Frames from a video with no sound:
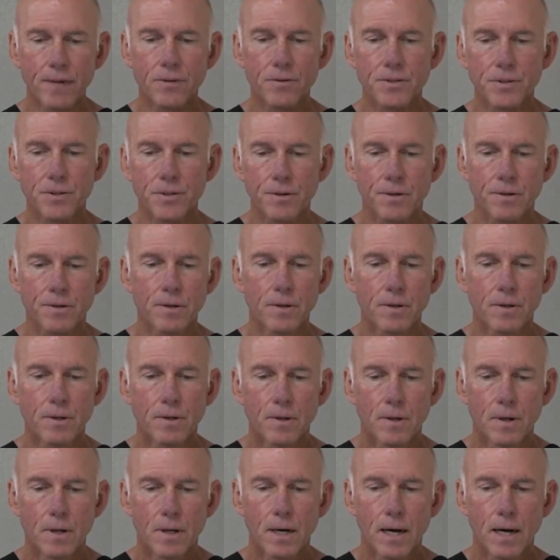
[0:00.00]
And there's your
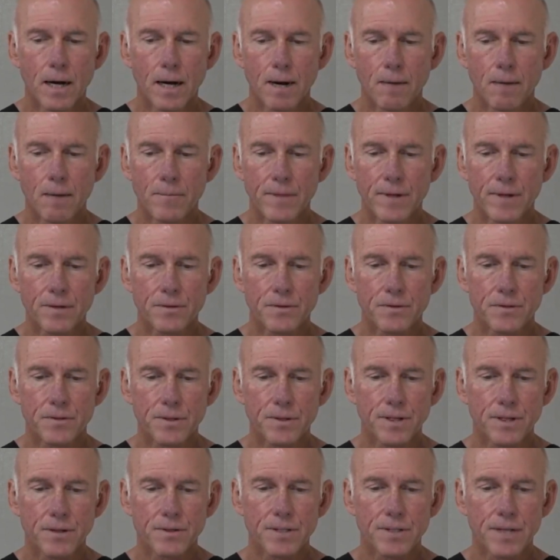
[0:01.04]

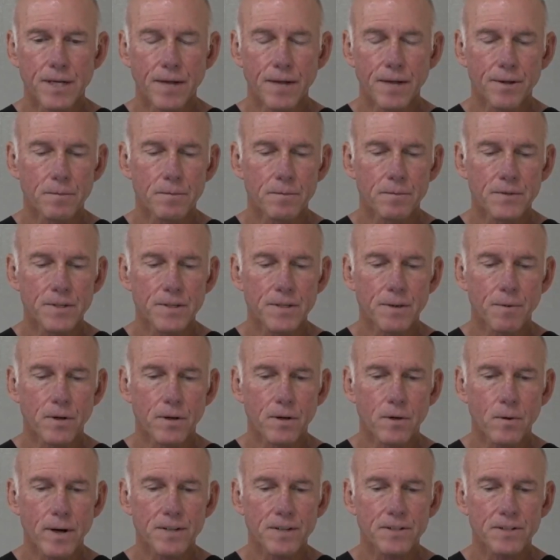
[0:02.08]
there's another
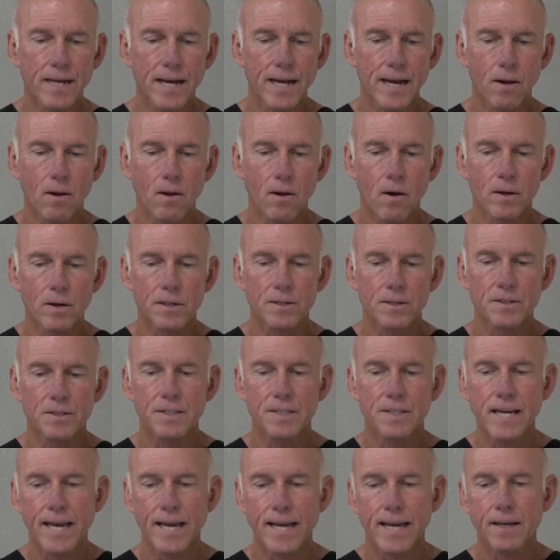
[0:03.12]
similar question: how long
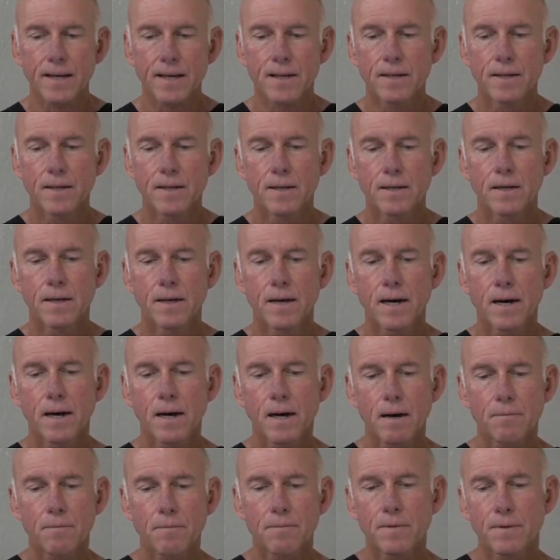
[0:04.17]
does it take
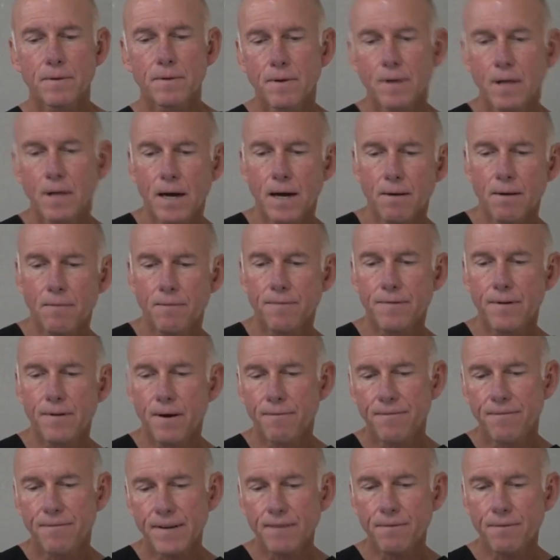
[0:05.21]
a
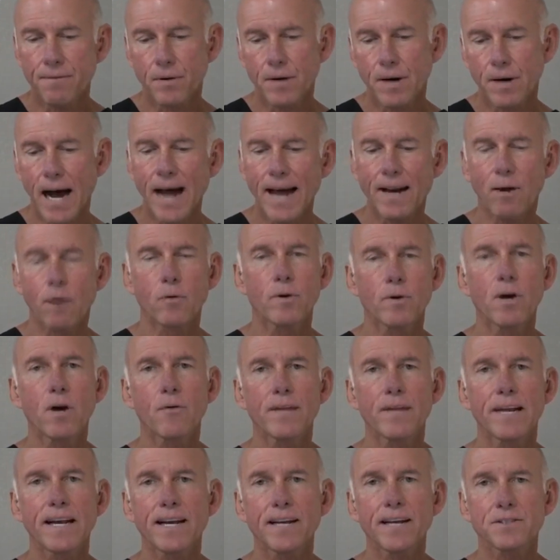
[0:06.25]
fever? I
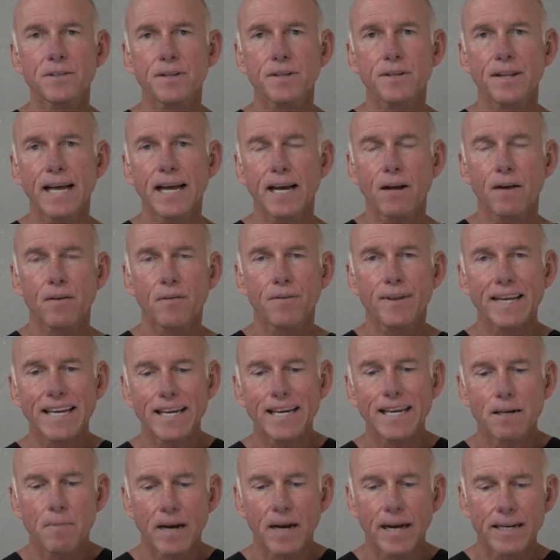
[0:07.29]
don't know the answer to that. I don't
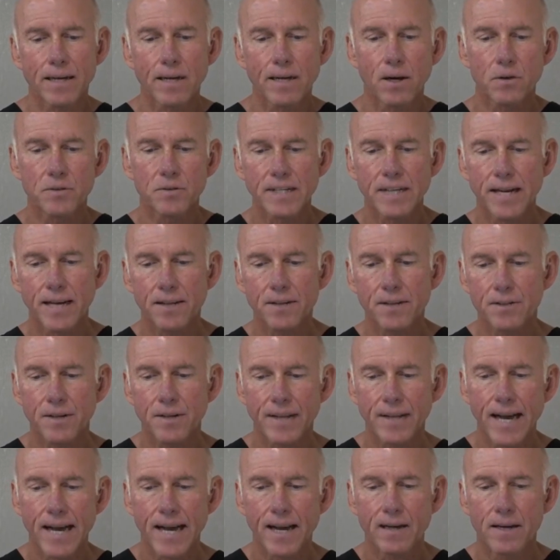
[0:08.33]
think anybody knows the
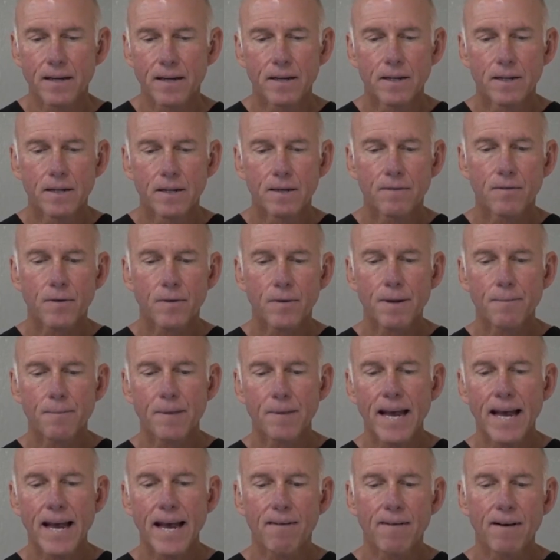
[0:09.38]
answer to that, for
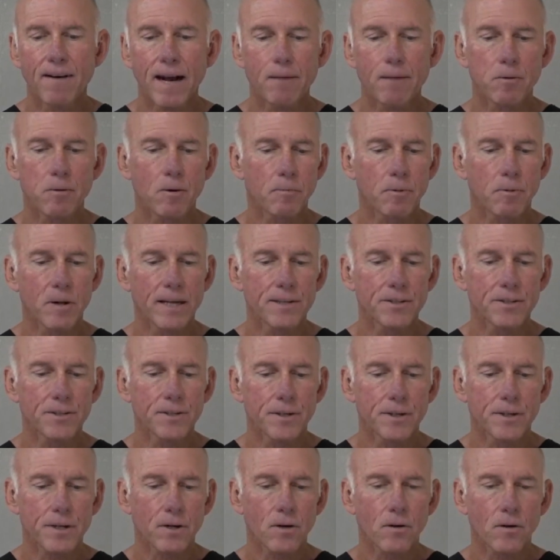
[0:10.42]
them to have
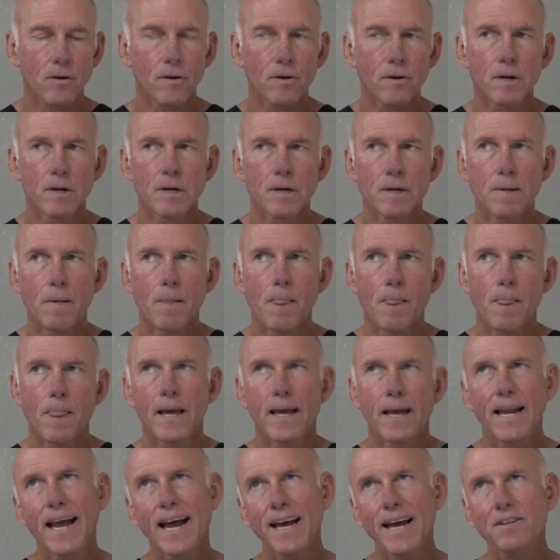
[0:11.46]
hypoplasia to occur.
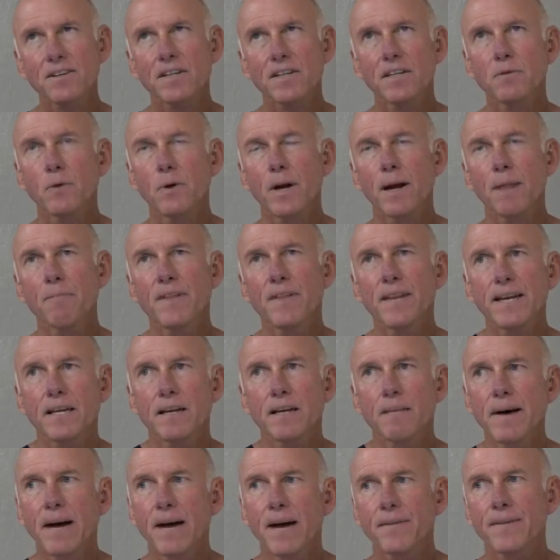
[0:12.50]
And actually, when I'm
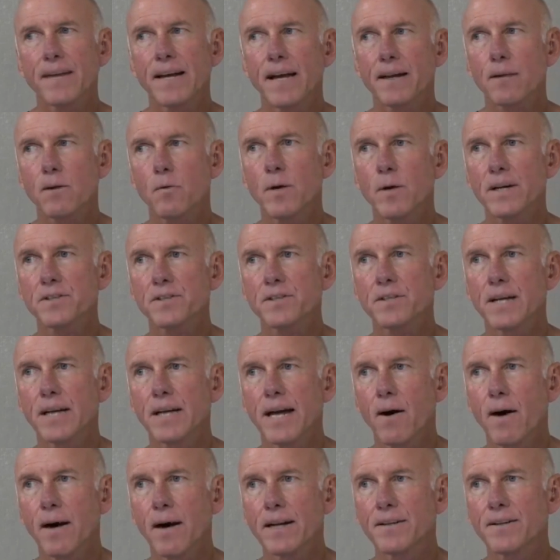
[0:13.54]
thinking about that
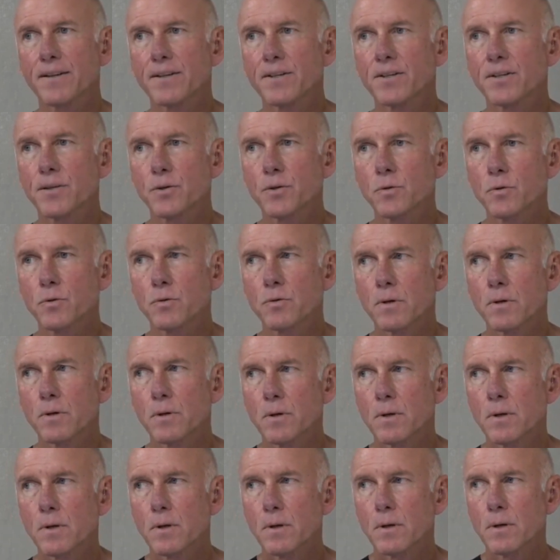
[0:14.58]
question now, I
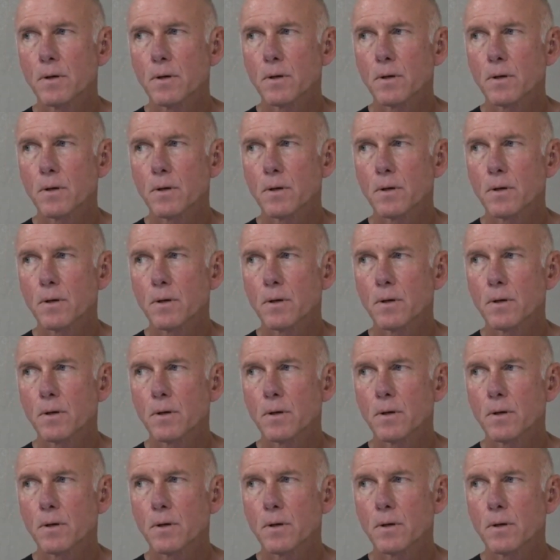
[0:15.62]
do